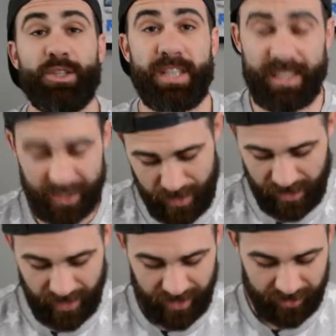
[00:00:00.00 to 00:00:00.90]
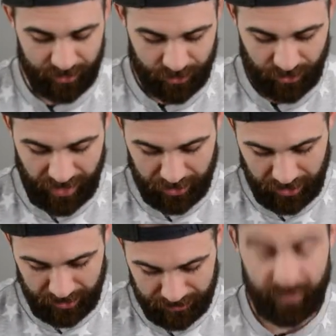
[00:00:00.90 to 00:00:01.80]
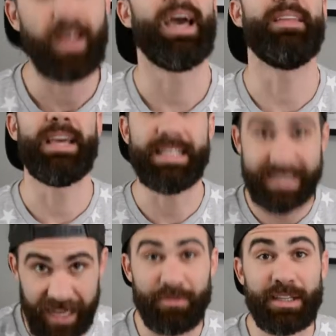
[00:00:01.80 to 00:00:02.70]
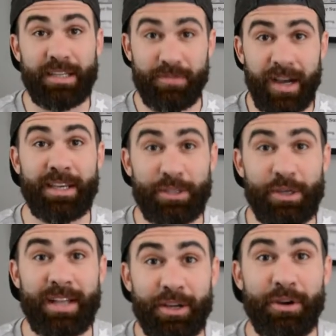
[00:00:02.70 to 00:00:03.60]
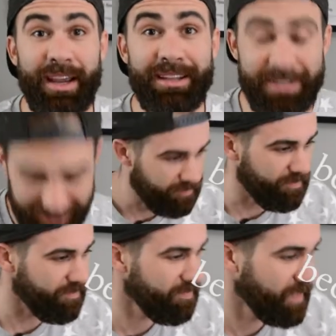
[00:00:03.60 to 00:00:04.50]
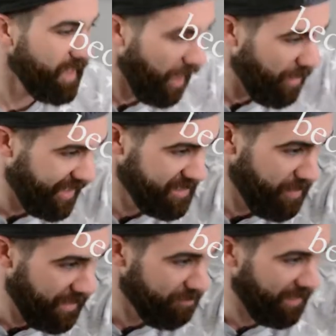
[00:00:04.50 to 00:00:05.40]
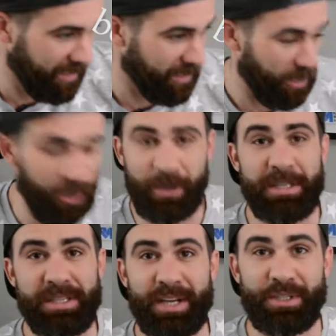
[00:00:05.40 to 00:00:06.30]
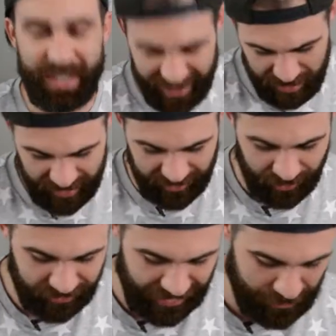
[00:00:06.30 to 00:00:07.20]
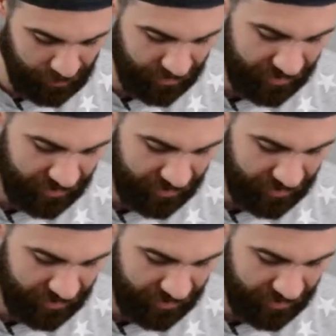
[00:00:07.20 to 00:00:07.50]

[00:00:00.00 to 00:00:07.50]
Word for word: news, they smell like sriracha, and they definitely fucking look like crickets. I'll be honest, my, my heart is actually kind of beating a little faster.